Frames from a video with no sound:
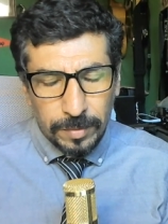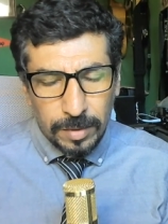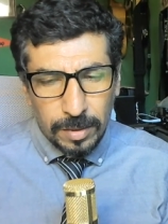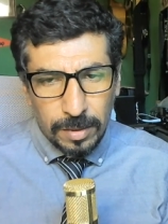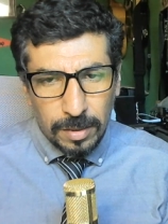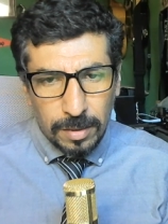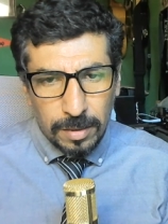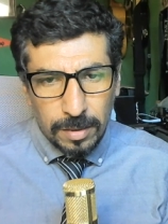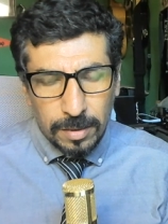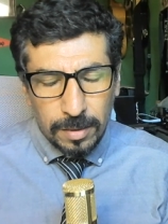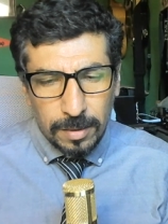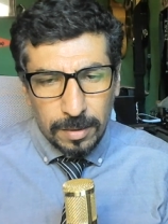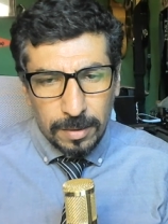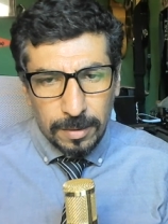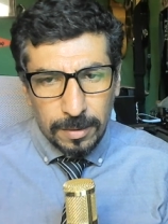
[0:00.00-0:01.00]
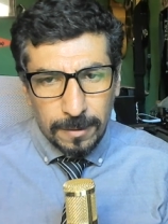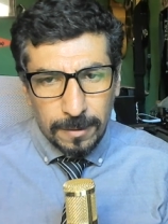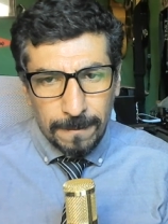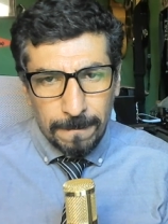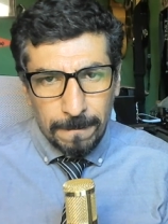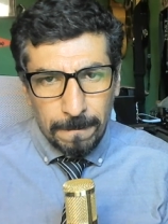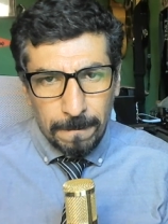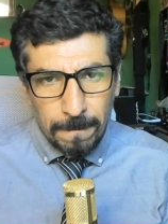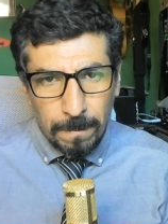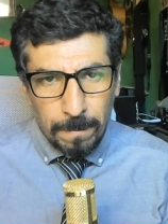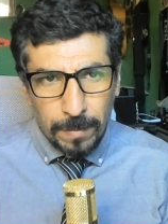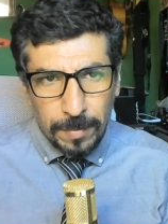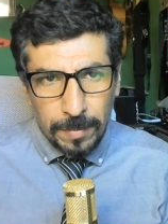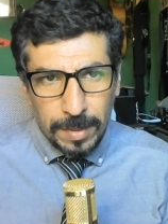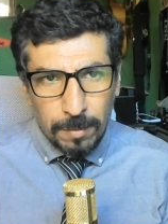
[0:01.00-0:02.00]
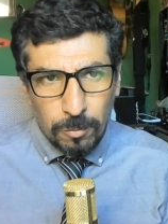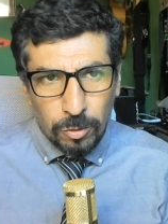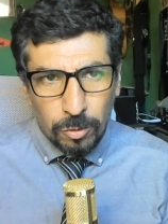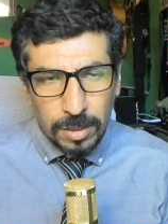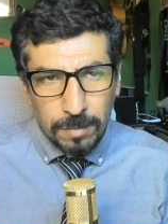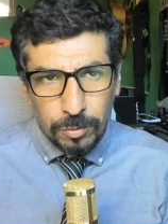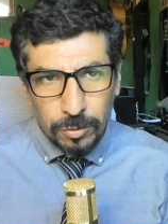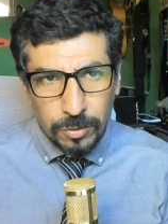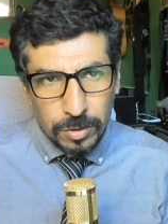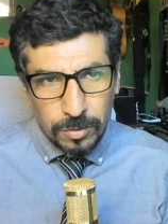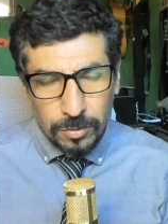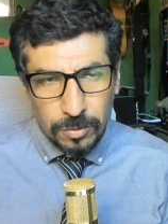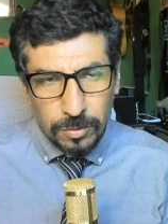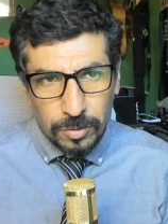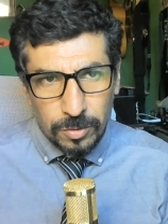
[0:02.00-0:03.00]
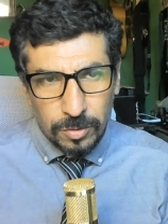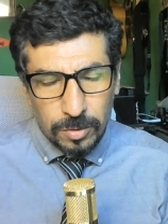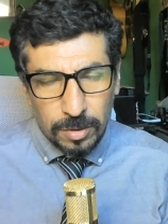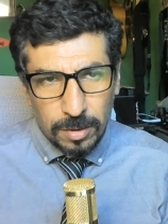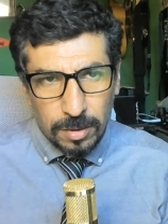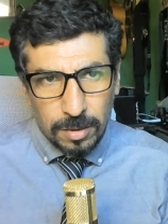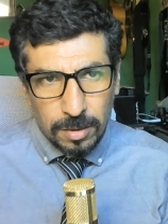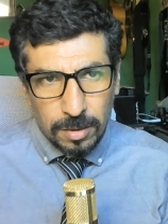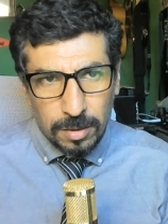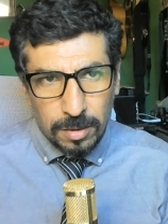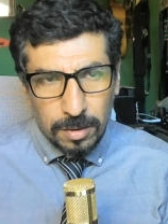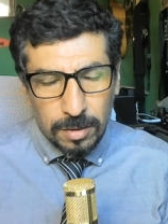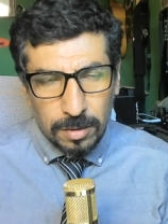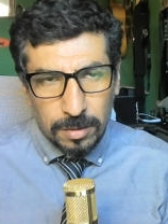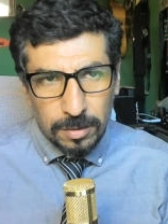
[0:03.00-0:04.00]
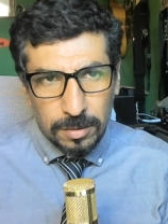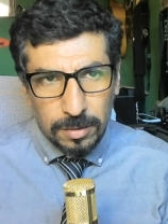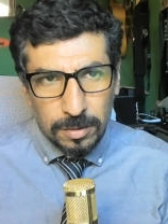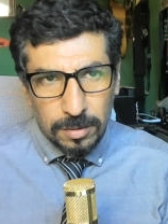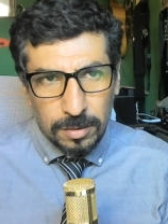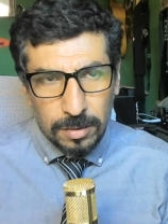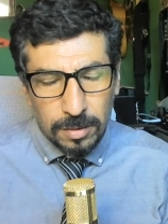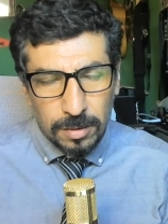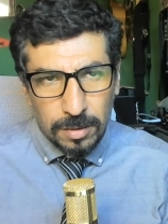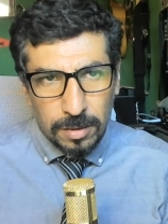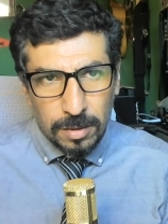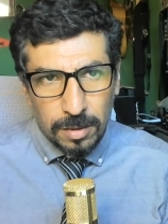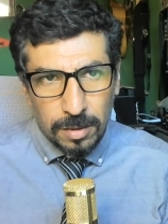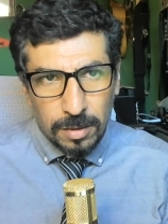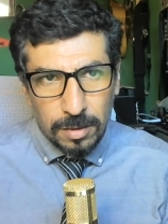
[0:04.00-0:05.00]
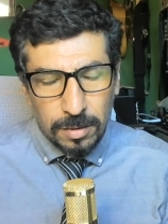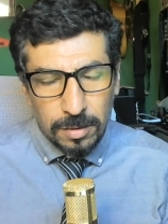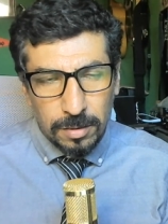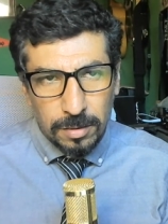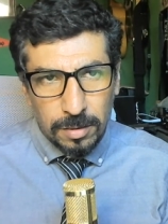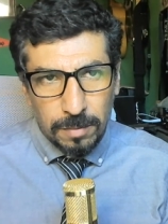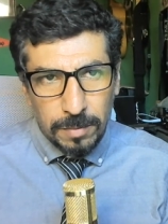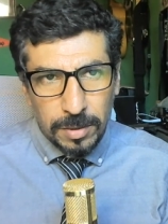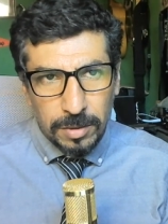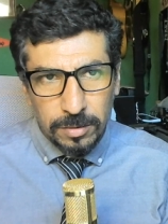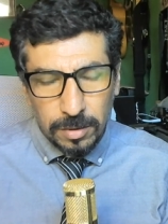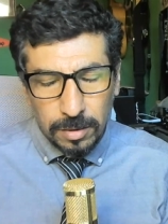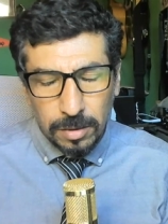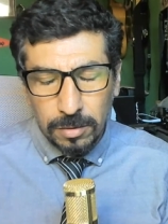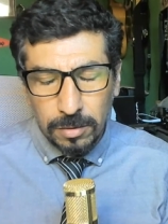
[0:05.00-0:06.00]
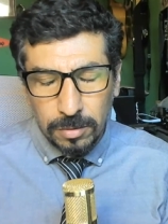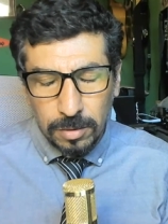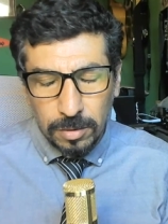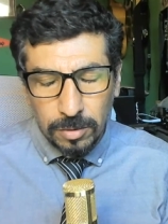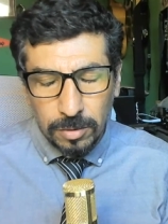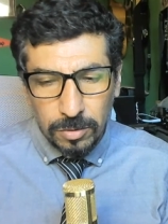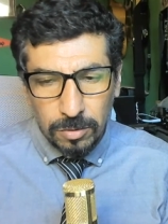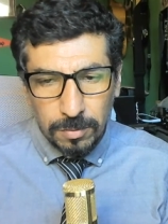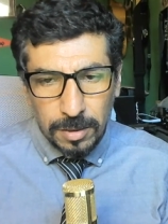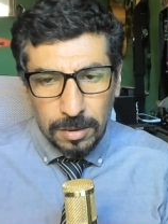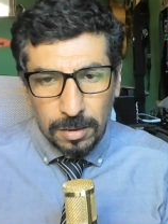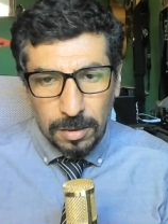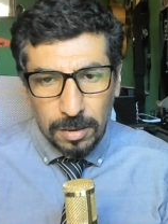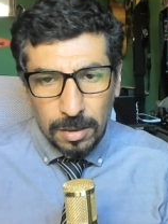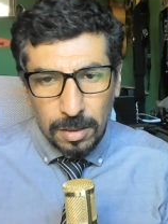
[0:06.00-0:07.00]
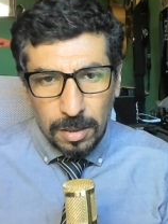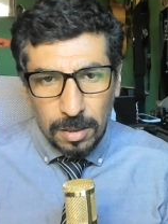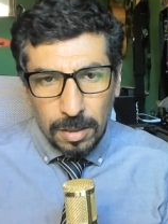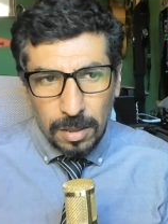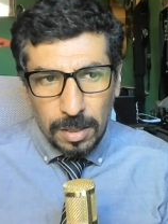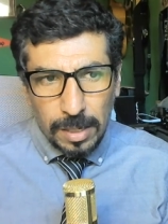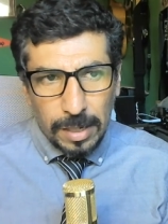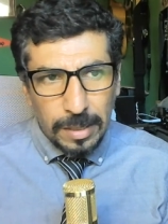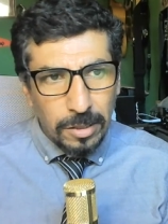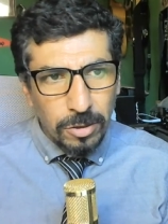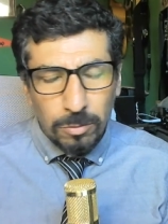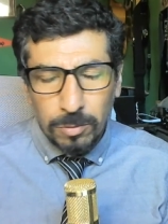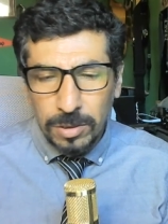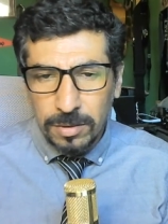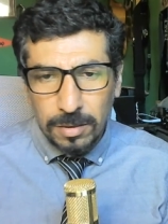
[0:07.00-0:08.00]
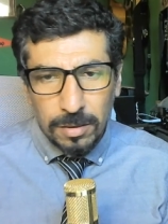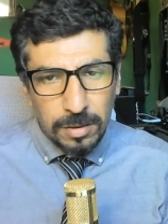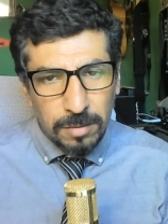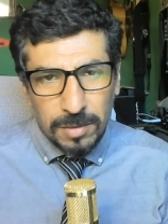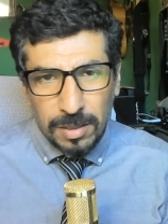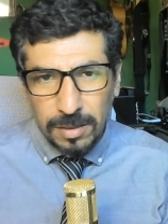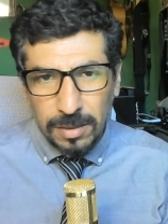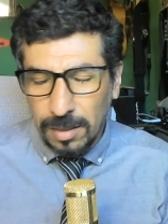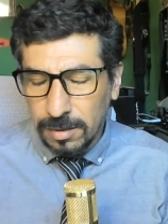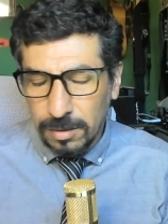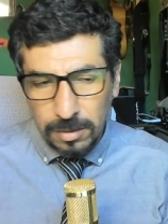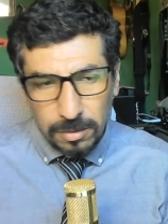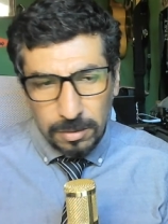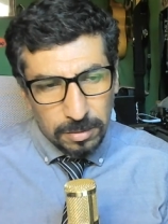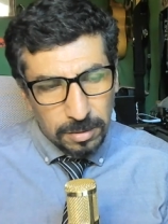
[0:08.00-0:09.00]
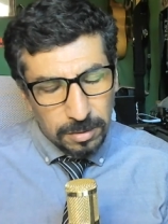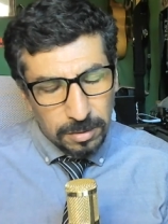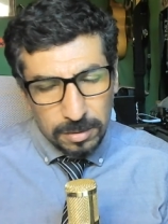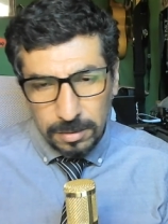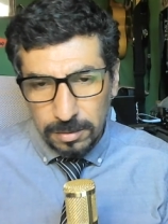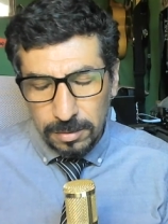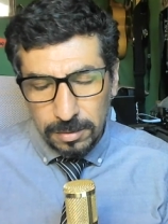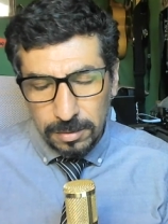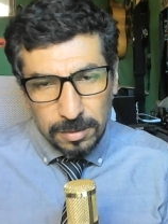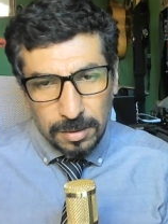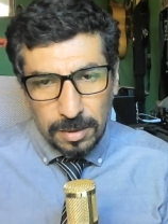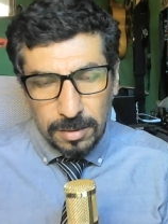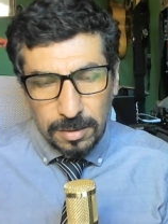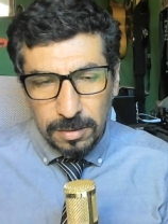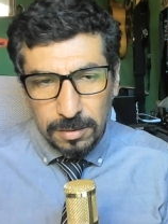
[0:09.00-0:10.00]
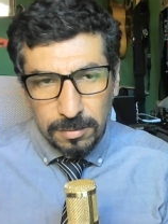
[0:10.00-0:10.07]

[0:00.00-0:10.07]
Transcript: The more they produce, the better they're going to be. And I always tell them, like, look, guys,